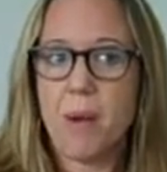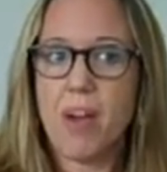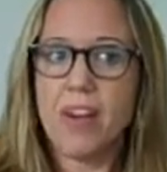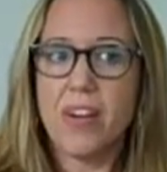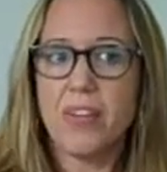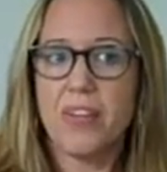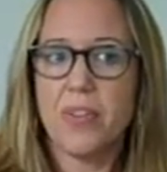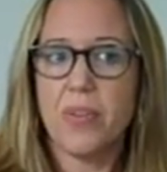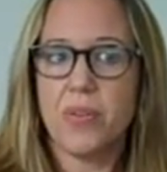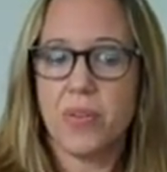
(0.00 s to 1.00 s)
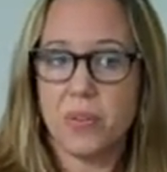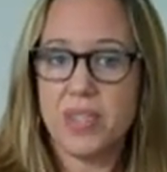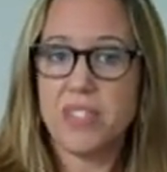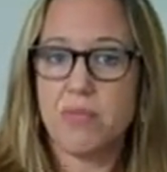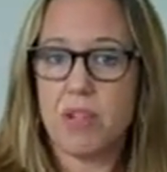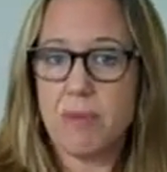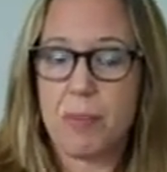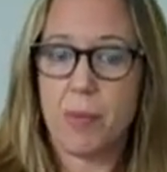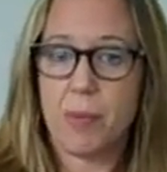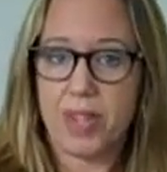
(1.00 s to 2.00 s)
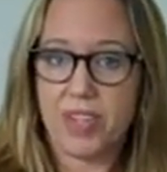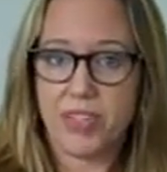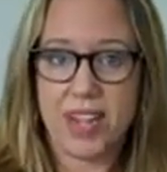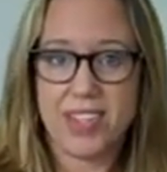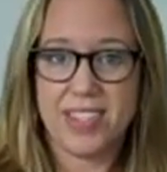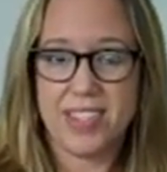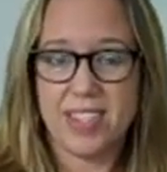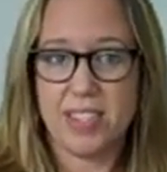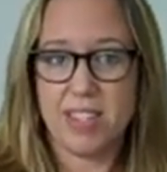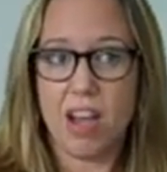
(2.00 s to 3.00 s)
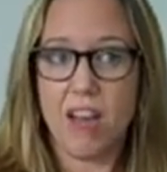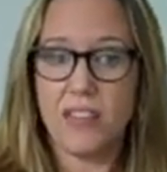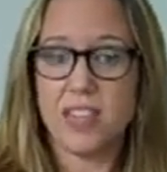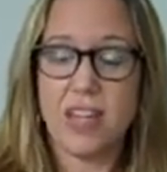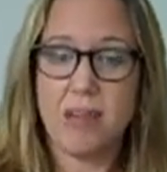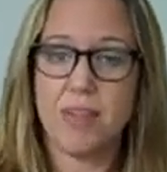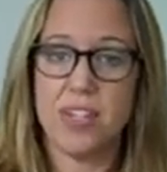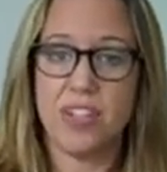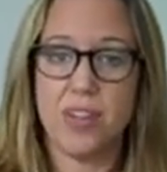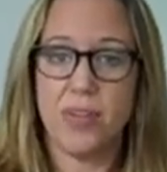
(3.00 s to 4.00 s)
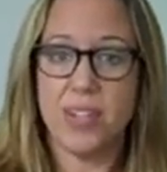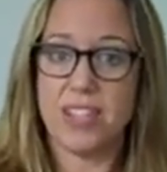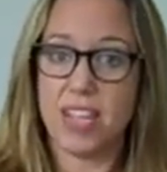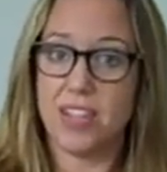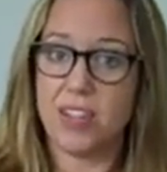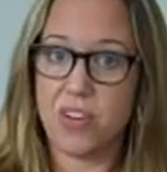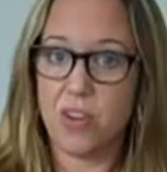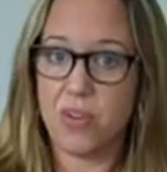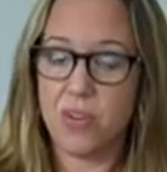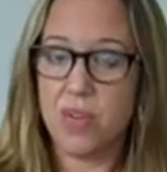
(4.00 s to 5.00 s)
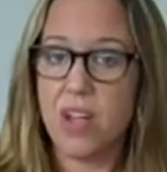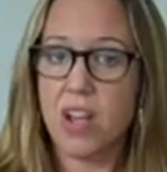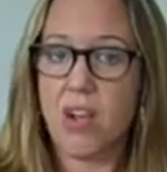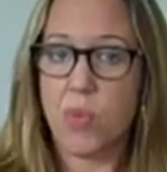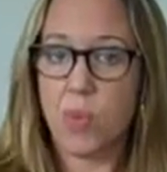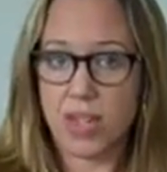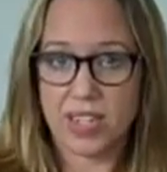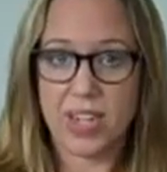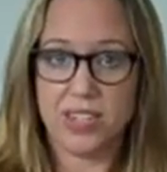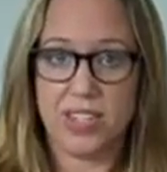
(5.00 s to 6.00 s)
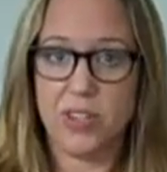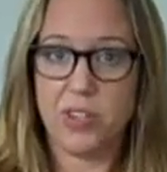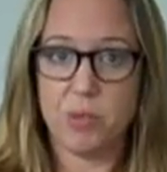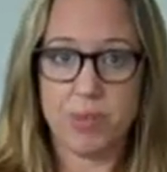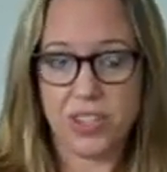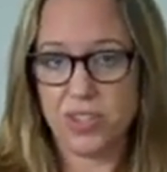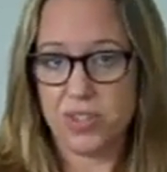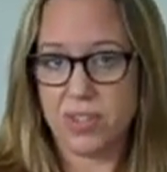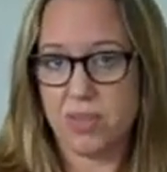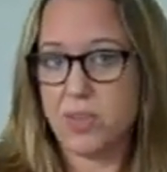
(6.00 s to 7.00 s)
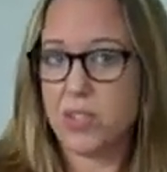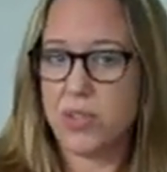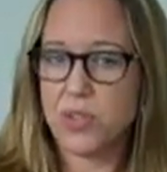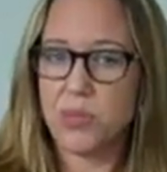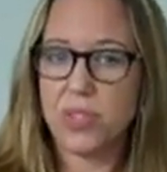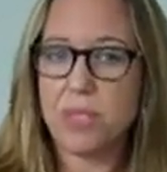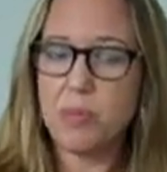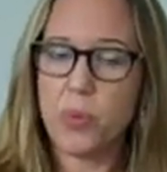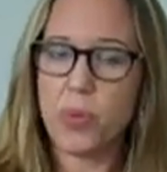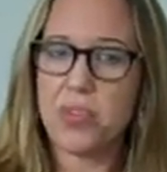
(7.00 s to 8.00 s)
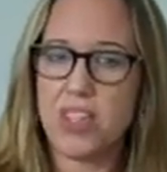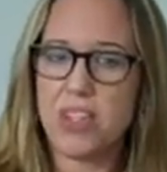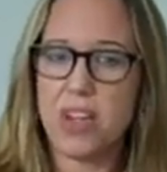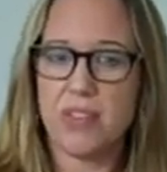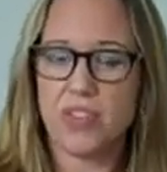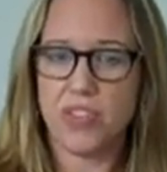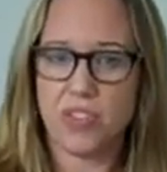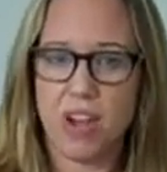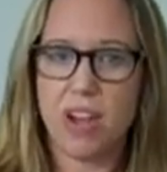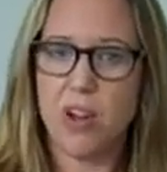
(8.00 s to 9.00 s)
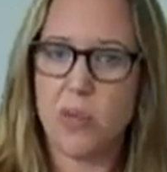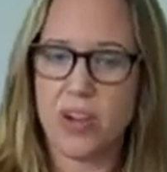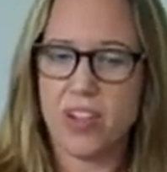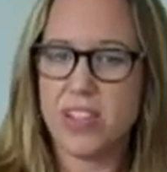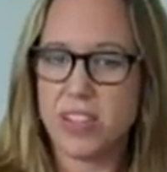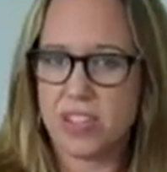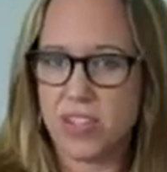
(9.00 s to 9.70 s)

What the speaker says: Part of the reason why people plagiarize is oftentimes they don't exactly know what constitutes plagiarism. So it's really important that you have a strong awareness and